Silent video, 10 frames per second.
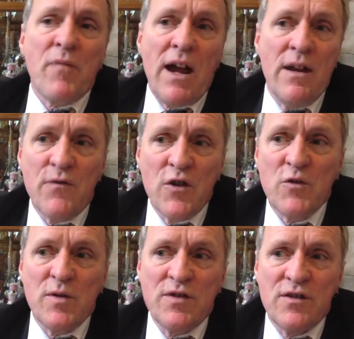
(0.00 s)
And if those
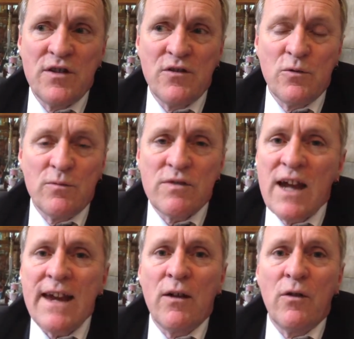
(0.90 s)
businesses all
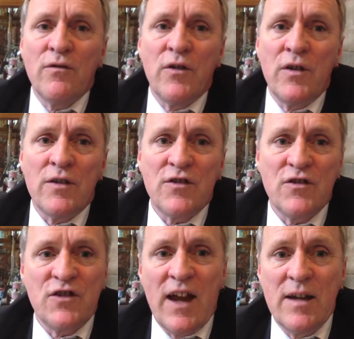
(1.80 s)
take off and are
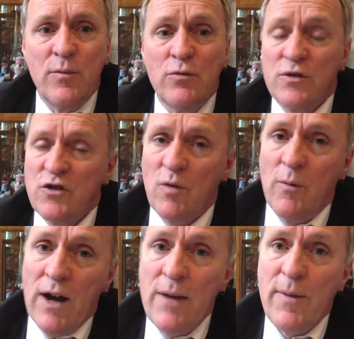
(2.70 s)
sustainable, which is what
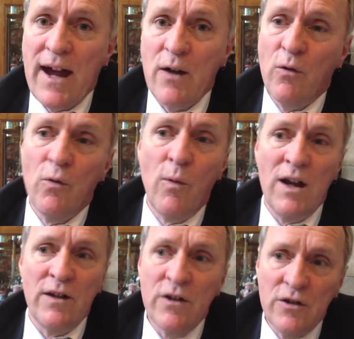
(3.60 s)
we're aiming at, all
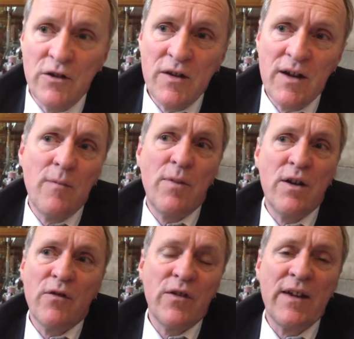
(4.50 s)
well and good, but
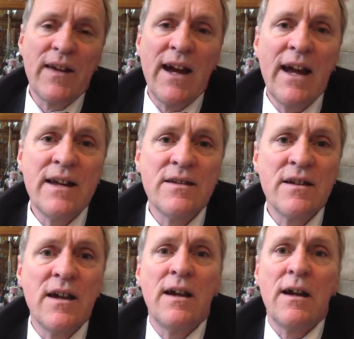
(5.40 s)
if on the other hand,
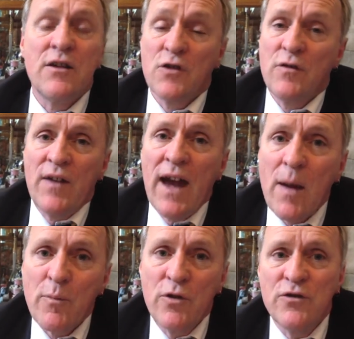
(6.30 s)
as often
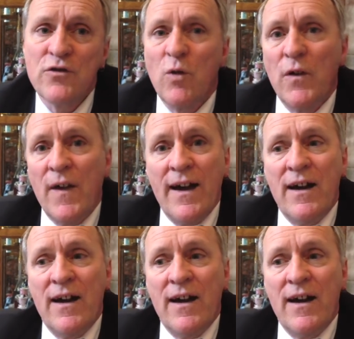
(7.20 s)
happens, what they